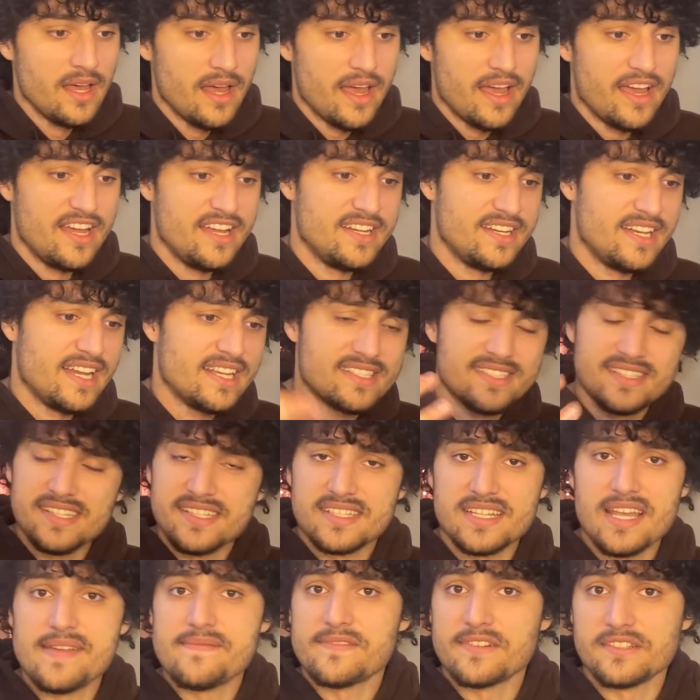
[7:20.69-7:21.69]
And it's the
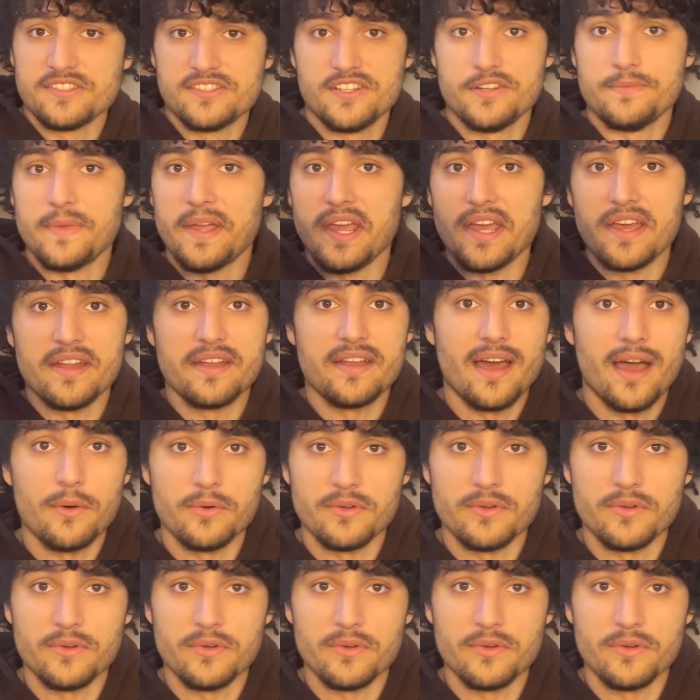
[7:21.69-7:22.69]
same for zooming in. I
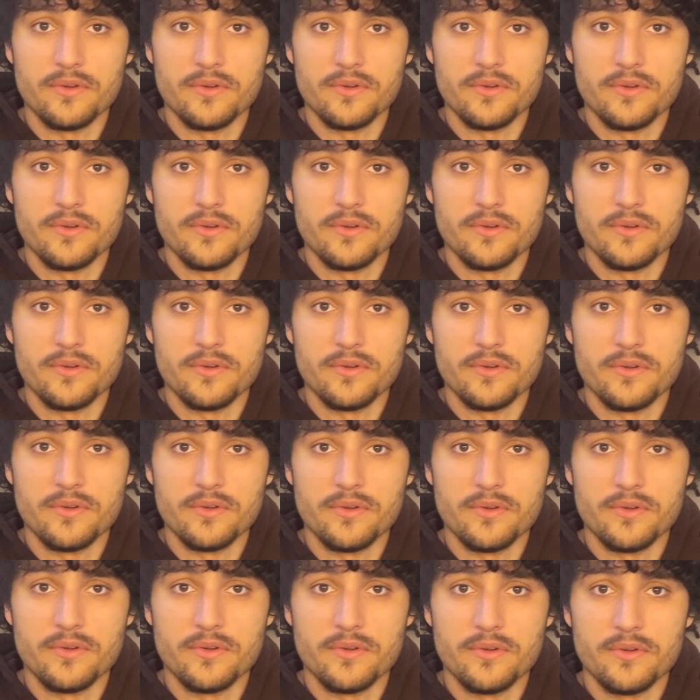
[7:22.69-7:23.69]
would say
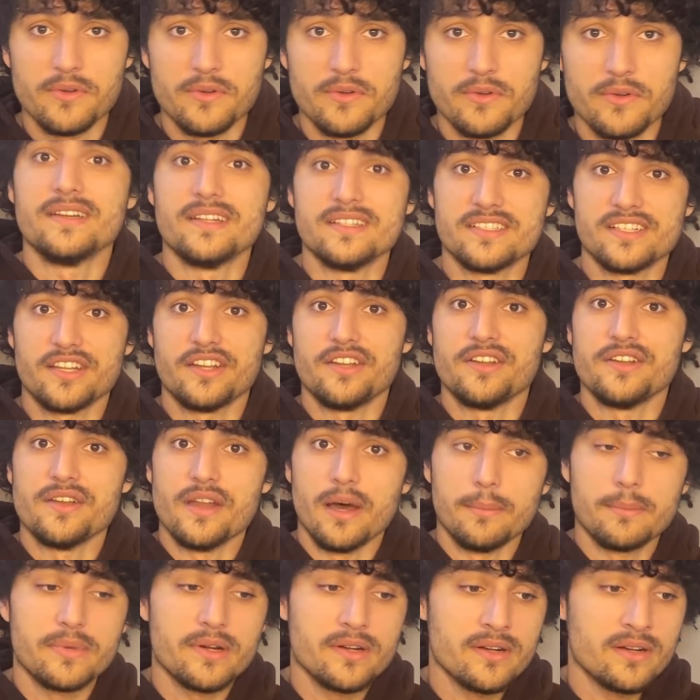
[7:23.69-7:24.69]
1.05 is a good
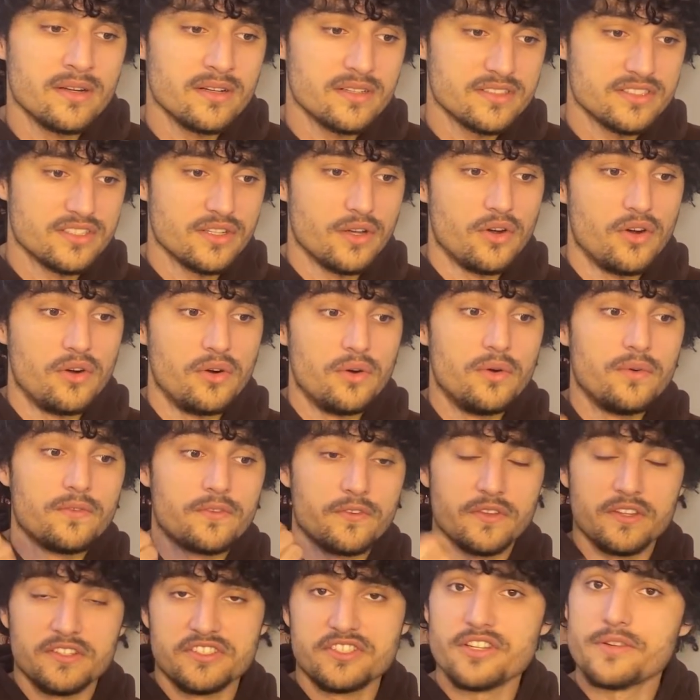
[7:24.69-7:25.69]
number. So
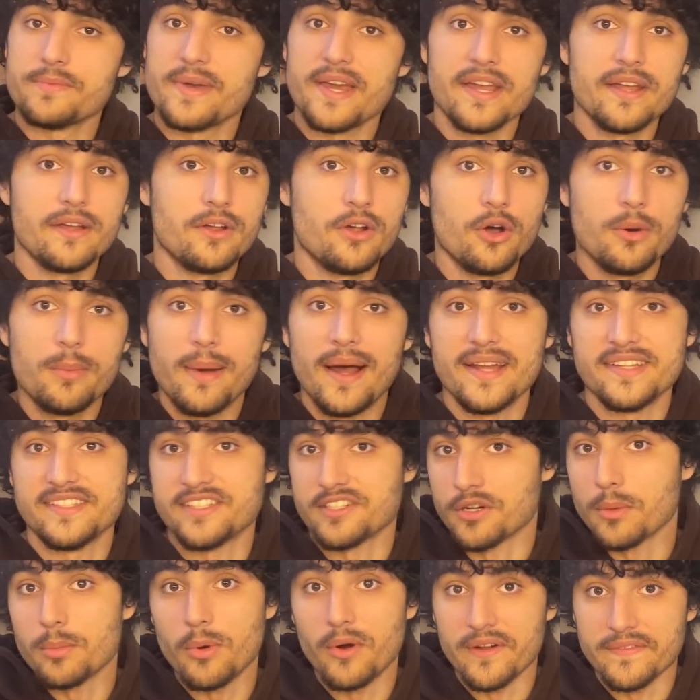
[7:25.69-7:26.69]
for the zooming, go by
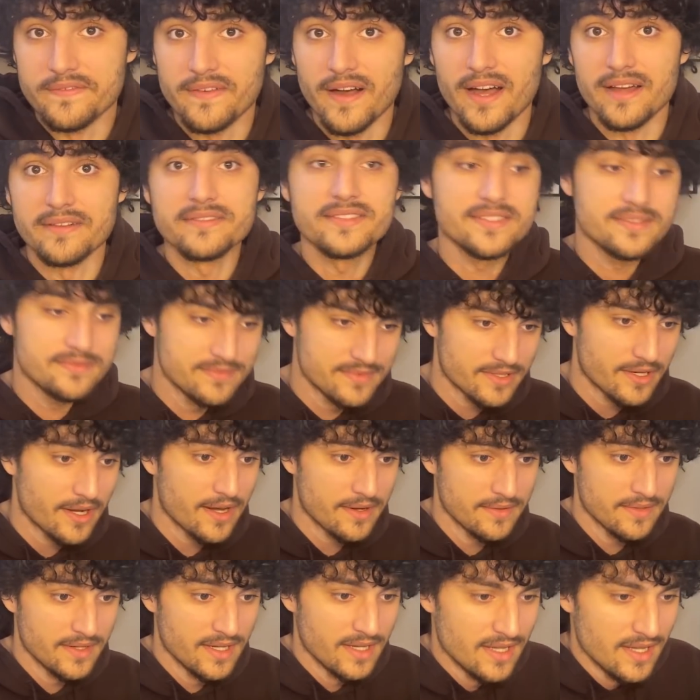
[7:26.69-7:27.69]
0.5s. Okay.